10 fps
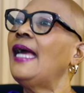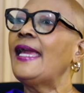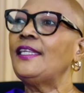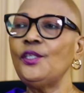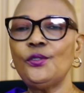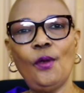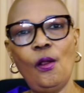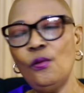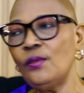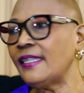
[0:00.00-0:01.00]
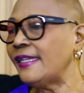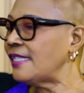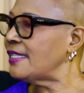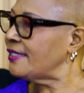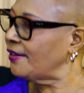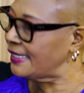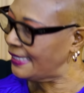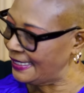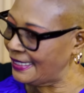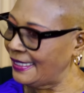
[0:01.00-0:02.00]
I did all the necessary
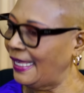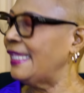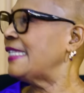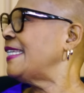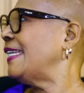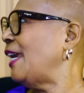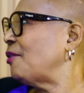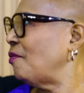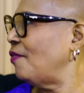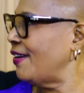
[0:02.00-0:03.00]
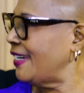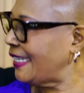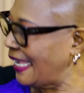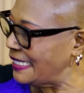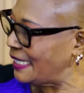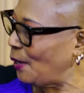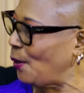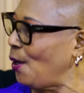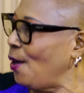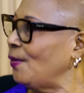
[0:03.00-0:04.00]
tests, and they said I had ovarian cancer,
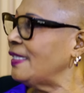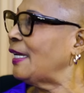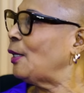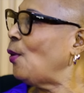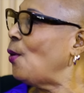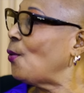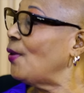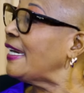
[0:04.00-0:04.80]
which had long gone,